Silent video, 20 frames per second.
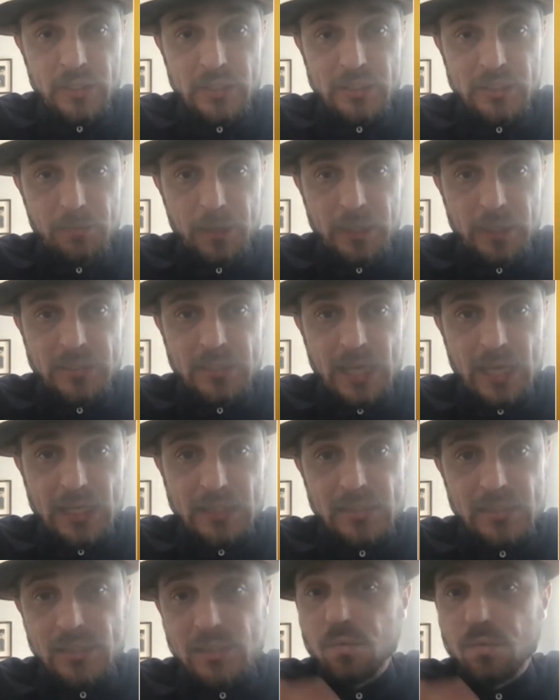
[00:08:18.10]
these space
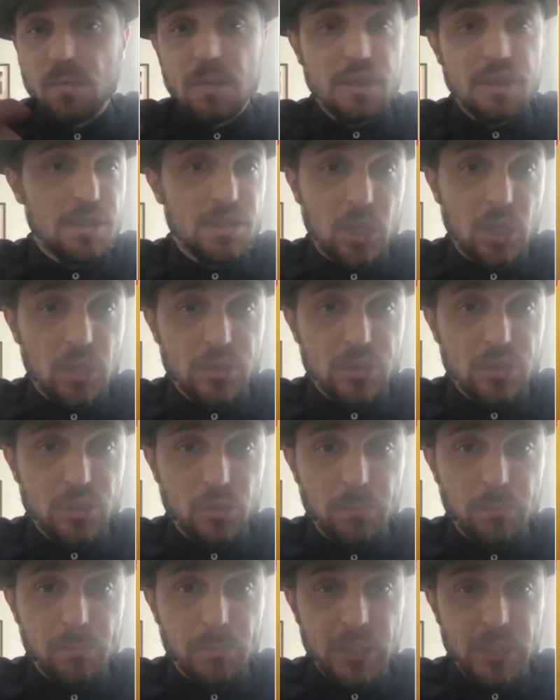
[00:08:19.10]
assets, which is
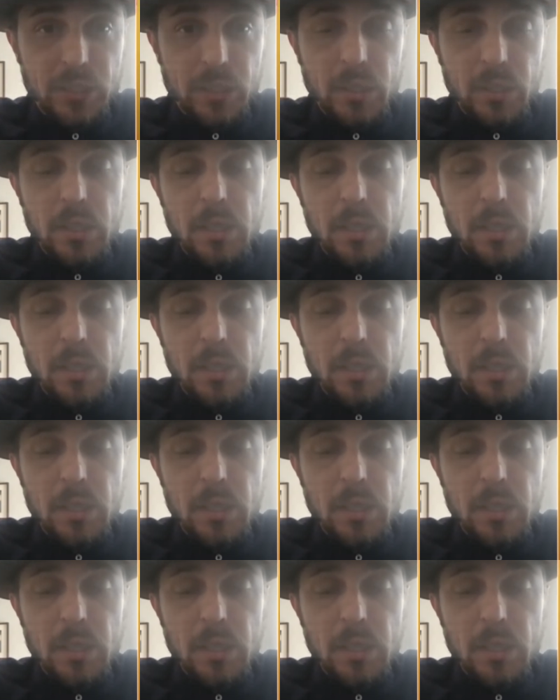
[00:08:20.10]
also a big